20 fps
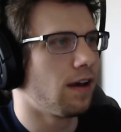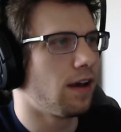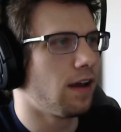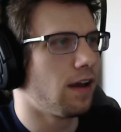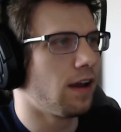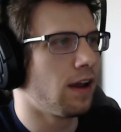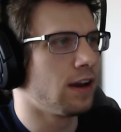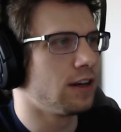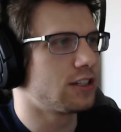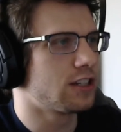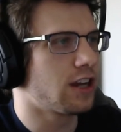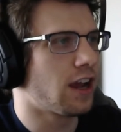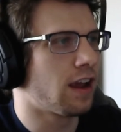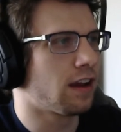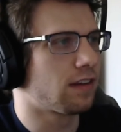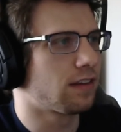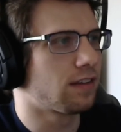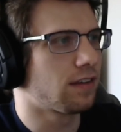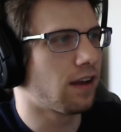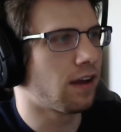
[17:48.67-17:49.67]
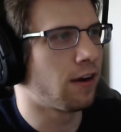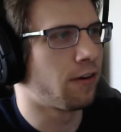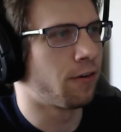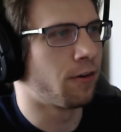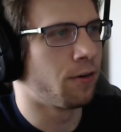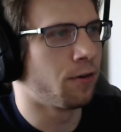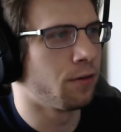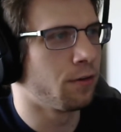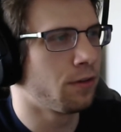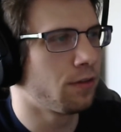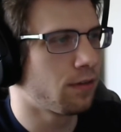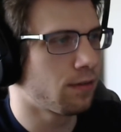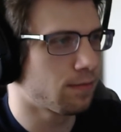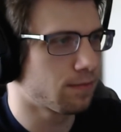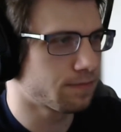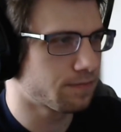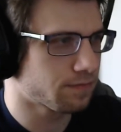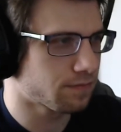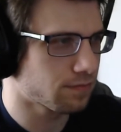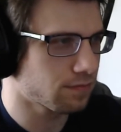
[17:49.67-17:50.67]
HX Arrows.
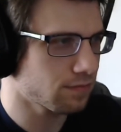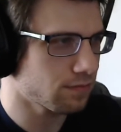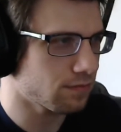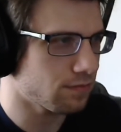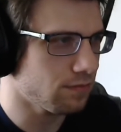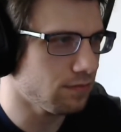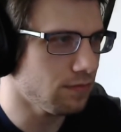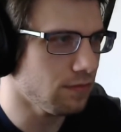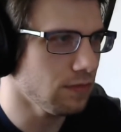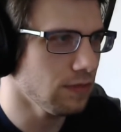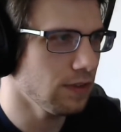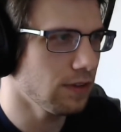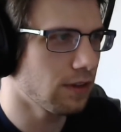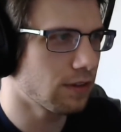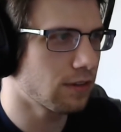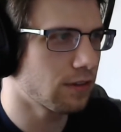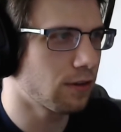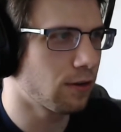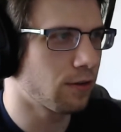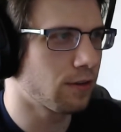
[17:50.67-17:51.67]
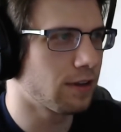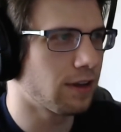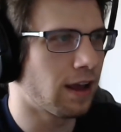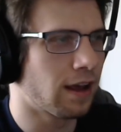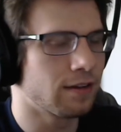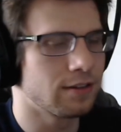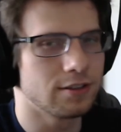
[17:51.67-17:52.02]
So yeah,